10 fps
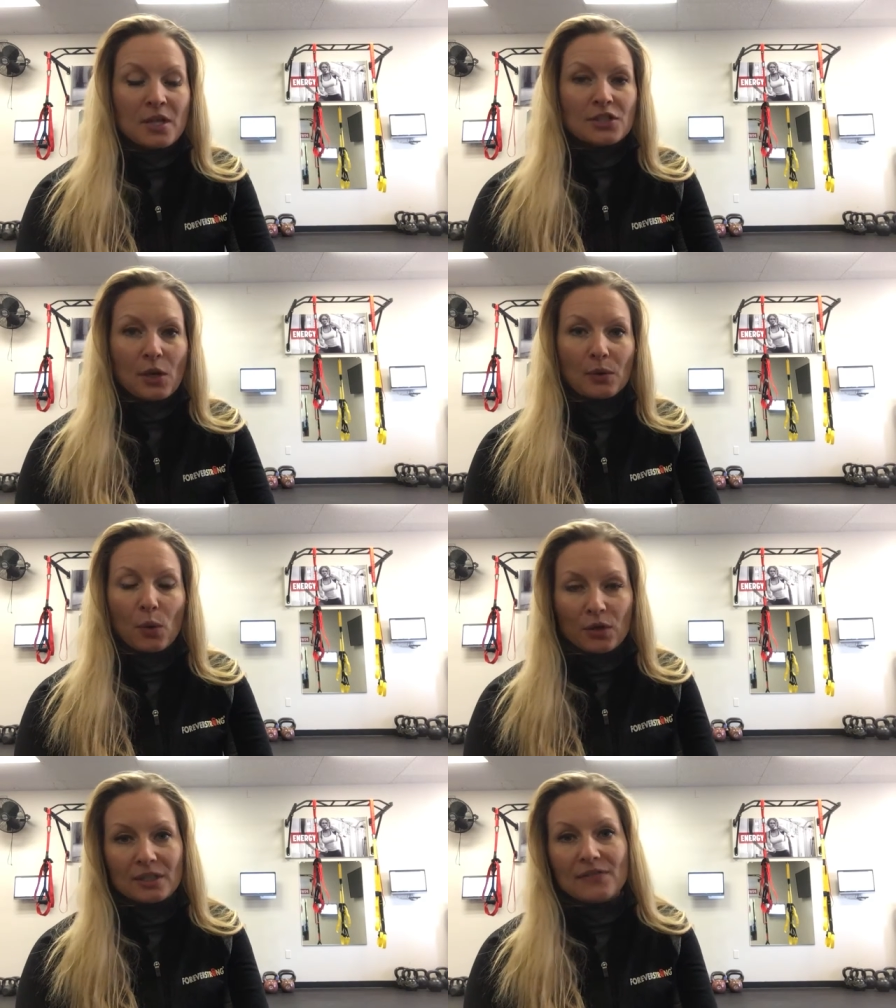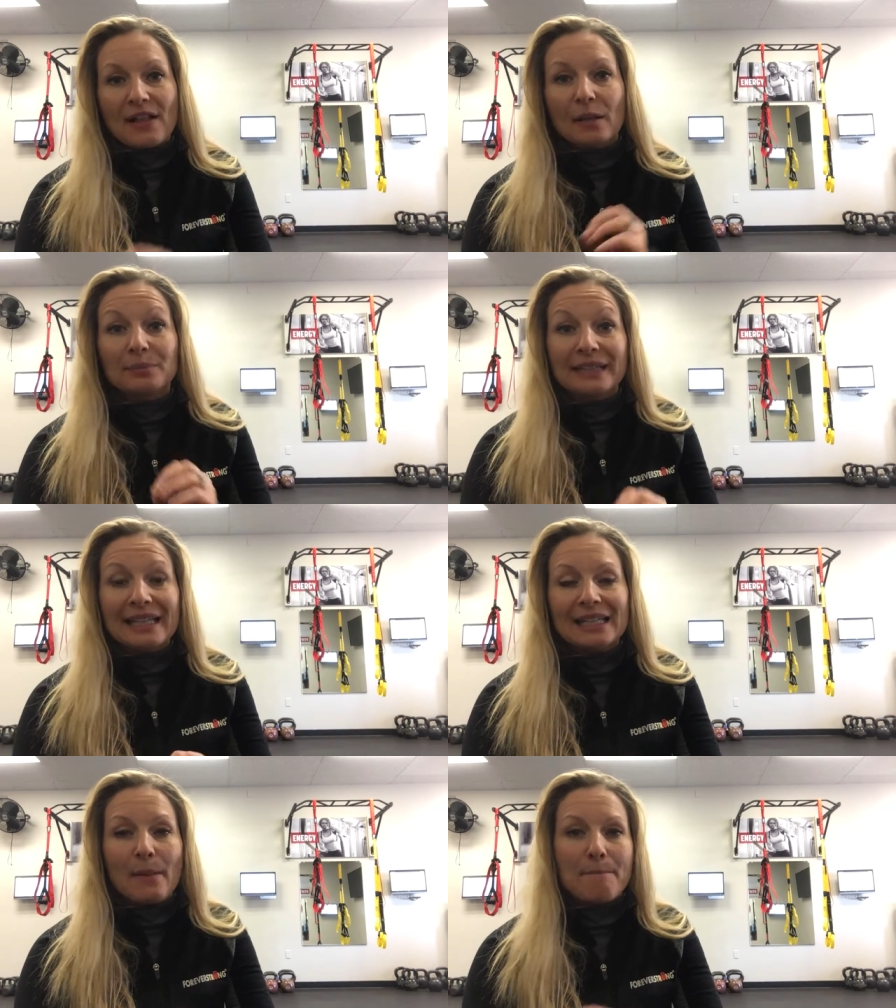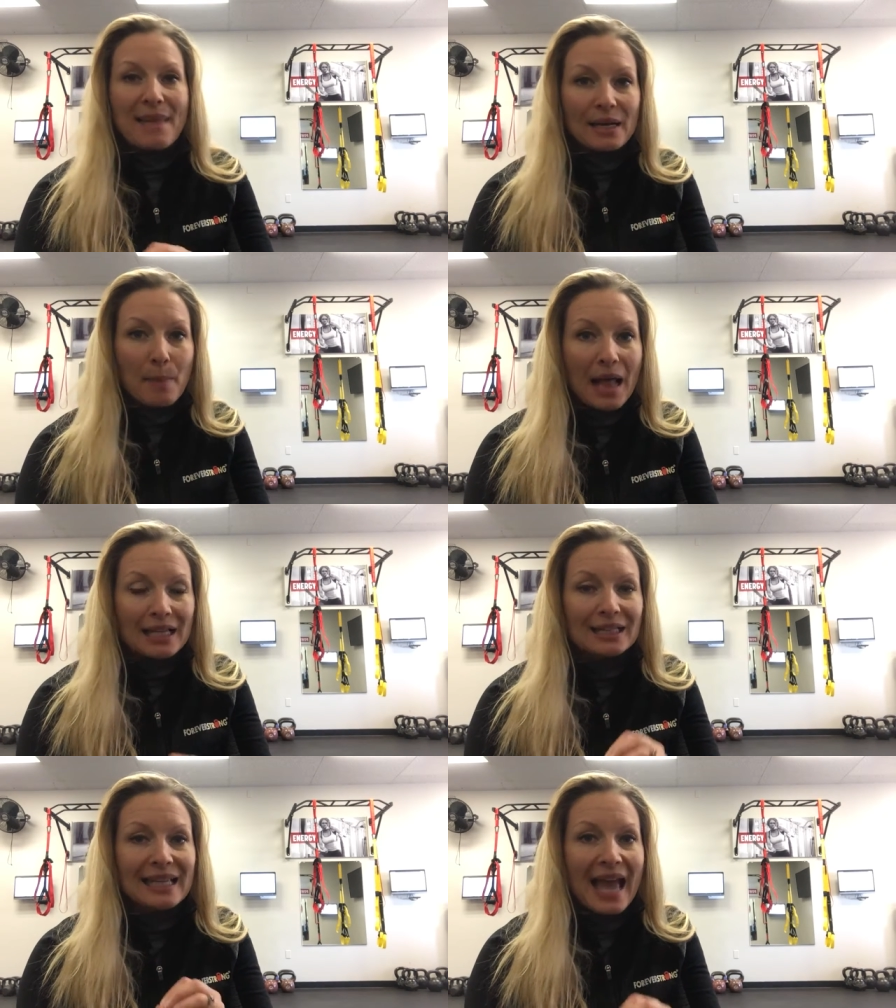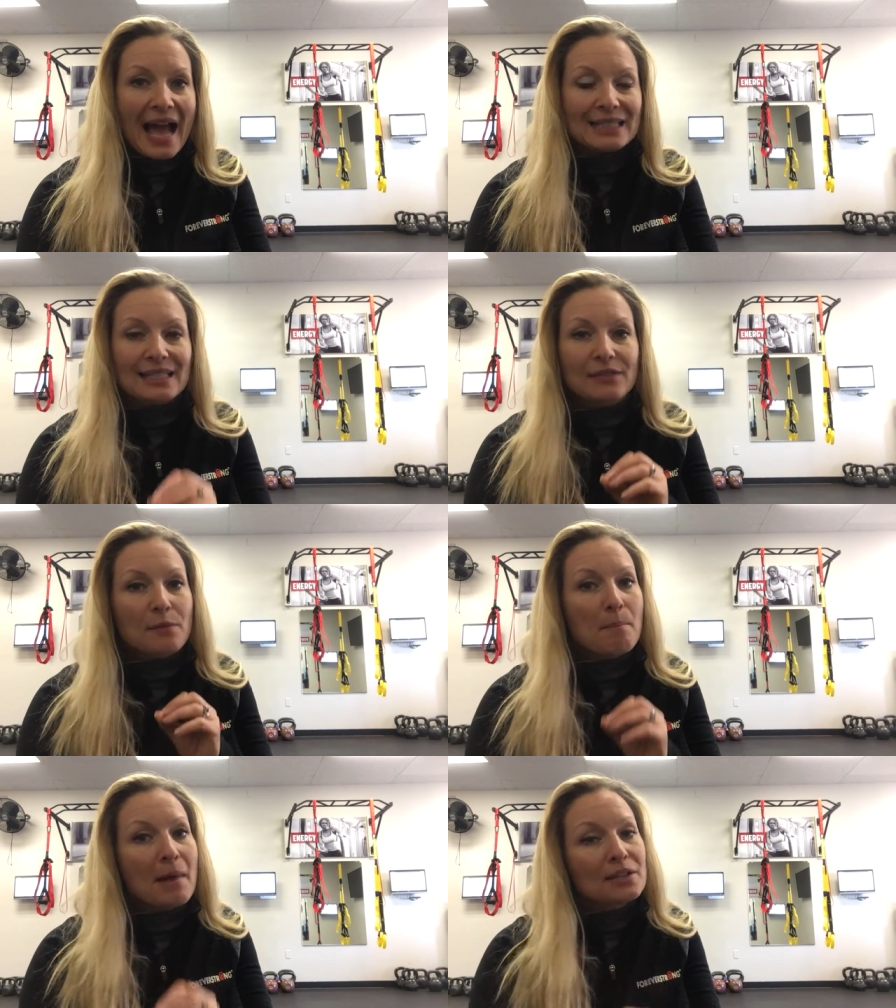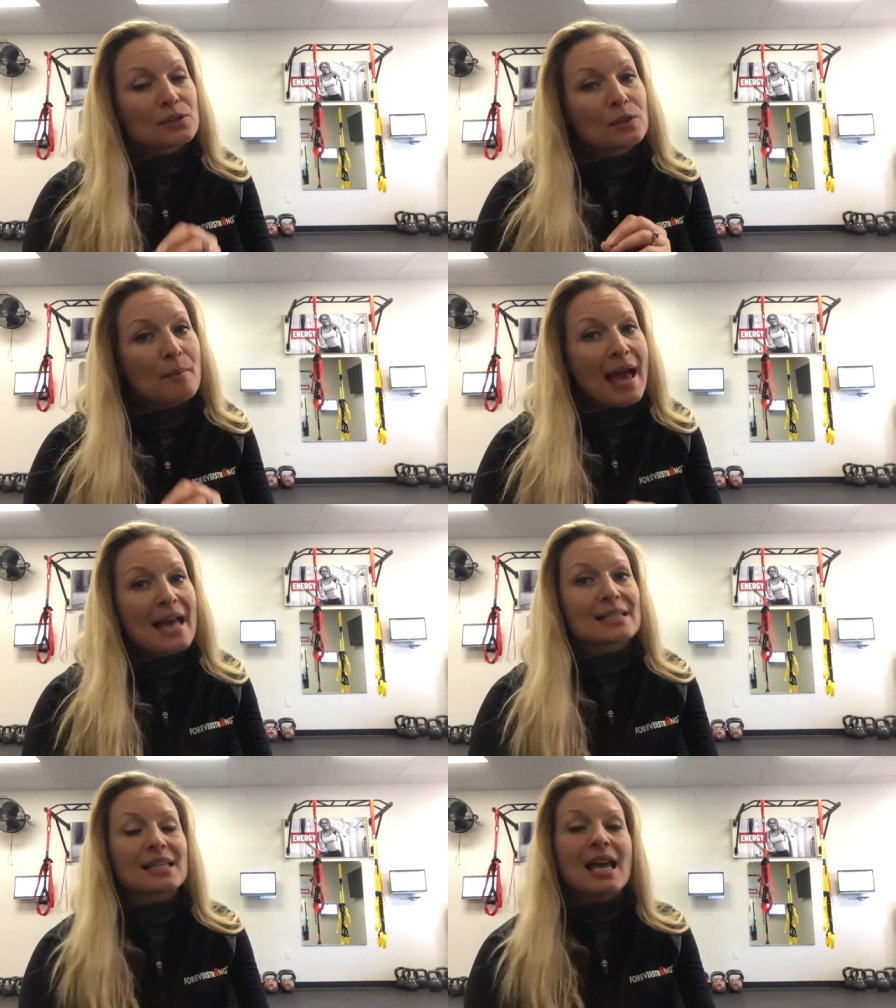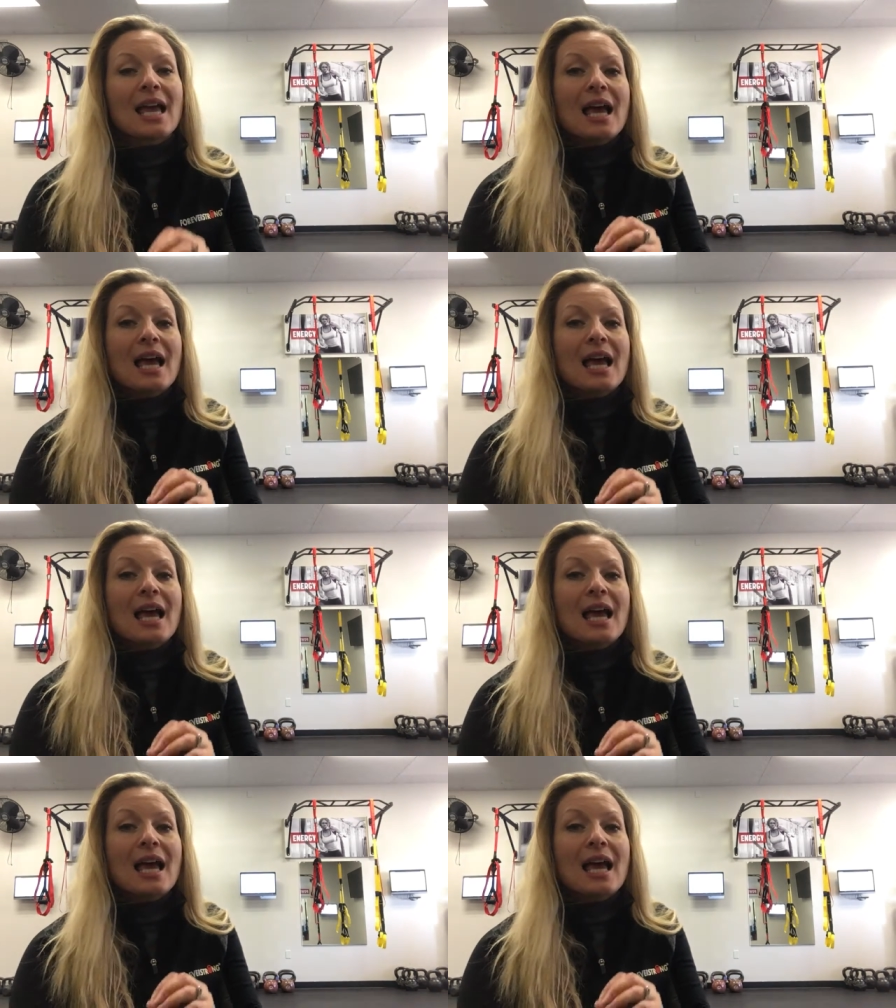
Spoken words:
So in order to develop lean, metabolically active muscle mass